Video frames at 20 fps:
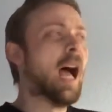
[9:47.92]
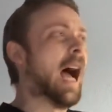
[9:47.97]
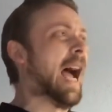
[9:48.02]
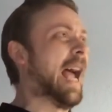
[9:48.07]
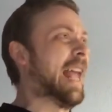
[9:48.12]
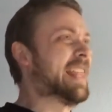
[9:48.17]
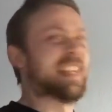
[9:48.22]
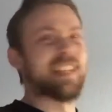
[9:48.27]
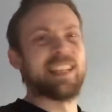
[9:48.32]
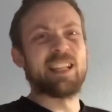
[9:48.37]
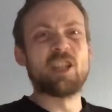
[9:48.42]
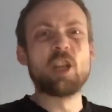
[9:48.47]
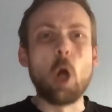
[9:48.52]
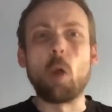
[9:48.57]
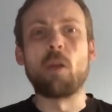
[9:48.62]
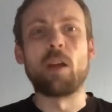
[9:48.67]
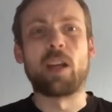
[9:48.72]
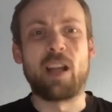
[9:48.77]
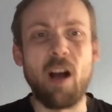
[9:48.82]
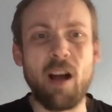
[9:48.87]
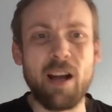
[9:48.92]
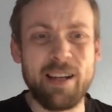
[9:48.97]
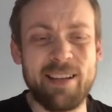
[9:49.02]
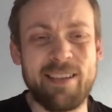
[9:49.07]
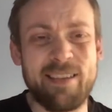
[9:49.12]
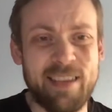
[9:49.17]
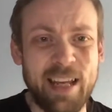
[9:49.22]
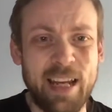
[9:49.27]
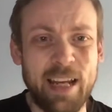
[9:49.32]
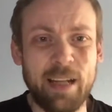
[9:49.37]
And this is not the kind
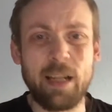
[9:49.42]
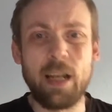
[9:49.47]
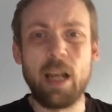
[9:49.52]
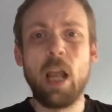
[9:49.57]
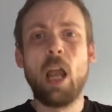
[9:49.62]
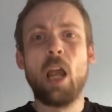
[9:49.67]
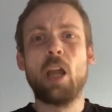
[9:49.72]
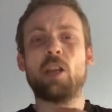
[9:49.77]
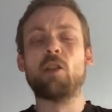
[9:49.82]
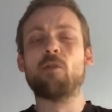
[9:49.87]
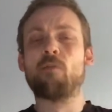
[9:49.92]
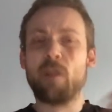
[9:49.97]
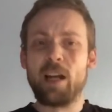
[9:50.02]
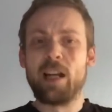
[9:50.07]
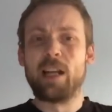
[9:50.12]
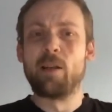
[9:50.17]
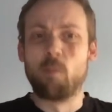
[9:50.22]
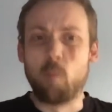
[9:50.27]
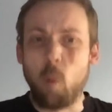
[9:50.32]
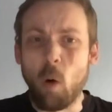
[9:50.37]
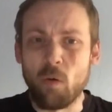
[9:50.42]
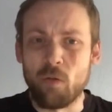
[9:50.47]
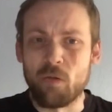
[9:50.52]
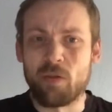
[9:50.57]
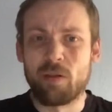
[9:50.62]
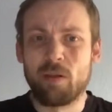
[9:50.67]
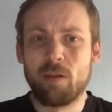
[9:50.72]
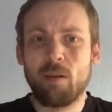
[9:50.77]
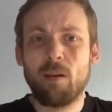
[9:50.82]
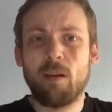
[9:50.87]
of thing you really
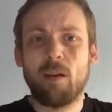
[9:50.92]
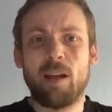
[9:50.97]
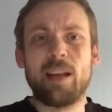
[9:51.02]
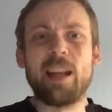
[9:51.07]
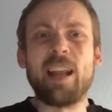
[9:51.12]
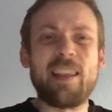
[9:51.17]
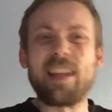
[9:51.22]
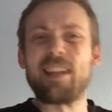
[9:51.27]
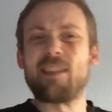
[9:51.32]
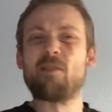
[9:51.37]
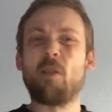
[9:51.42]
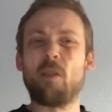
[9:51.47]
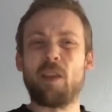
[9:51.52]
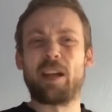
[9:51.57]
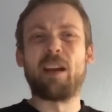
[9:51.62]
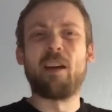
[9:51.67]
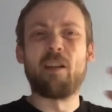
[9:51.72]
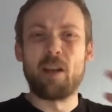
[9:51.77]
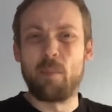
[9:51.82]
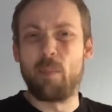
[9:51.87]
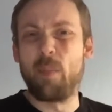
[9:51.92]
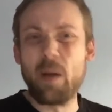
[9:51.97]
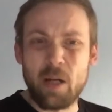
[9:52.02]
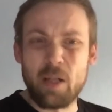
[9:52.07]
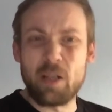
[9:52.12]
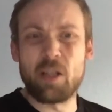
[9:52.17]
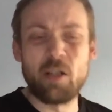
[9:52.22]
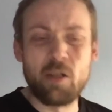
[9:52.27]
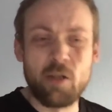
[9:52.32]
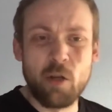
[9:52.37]
want. You know, that's not the kind of
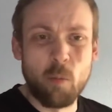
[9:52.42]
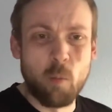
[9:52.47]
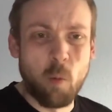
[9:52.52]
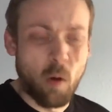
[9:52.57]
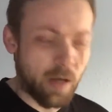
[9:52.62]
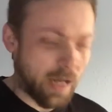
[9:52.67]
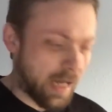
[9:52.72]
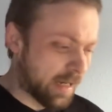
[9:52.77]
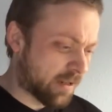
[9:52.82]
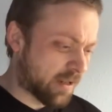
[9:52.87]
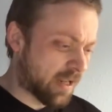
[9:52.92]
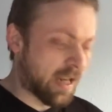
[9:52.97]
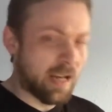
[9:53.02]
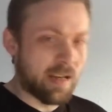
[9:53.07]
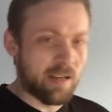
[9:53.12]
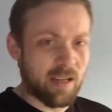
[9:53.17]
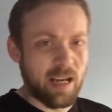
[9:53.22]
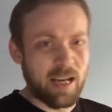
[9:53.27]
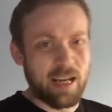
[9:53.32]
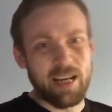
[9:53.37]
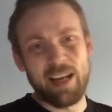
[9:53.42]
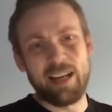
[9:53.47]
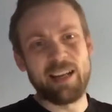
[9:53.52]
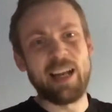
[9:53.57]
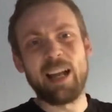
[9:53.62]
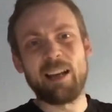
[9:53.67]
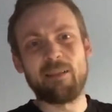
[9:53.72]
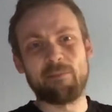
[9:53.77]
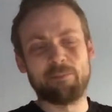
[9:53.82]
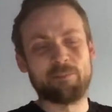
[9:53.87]
person you want. It's a, it's a, and,
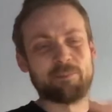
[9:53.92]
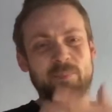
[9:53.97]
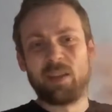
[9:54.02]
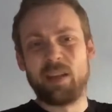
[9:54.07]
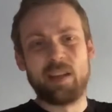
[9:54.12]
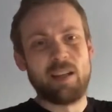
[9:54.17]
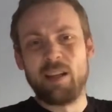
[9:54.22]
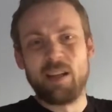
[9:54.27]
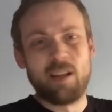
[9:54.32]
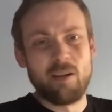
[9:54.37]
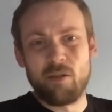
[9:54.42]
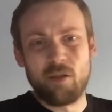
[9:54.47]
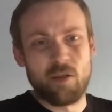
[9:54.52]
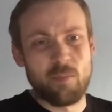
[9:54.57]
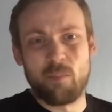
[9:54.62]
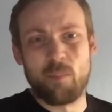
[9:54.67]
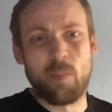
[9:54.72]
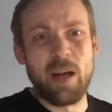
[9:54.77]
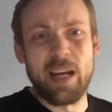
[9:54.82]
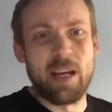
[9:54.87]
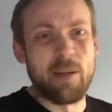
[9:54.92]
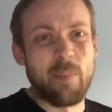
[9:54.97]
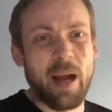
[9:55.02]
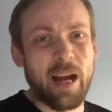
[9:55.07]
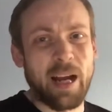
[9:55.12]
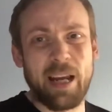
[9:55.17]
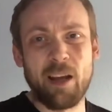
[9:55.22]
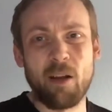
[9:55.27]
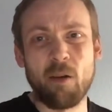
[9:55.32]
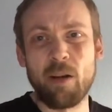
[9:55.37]
and you know,
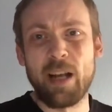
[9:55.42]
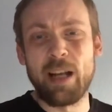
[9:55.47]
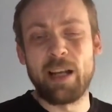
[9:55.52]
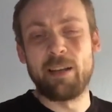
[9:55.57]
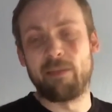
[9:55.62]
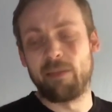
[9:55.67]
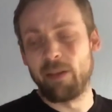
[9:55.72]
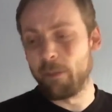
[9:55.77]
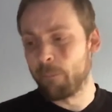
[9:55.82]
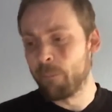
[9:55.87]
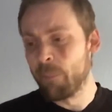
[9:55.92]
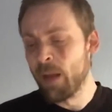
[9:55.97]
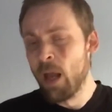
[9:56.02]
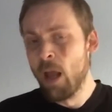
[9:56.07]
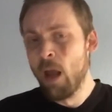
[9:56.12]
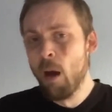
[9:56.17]
piggybacking on anything.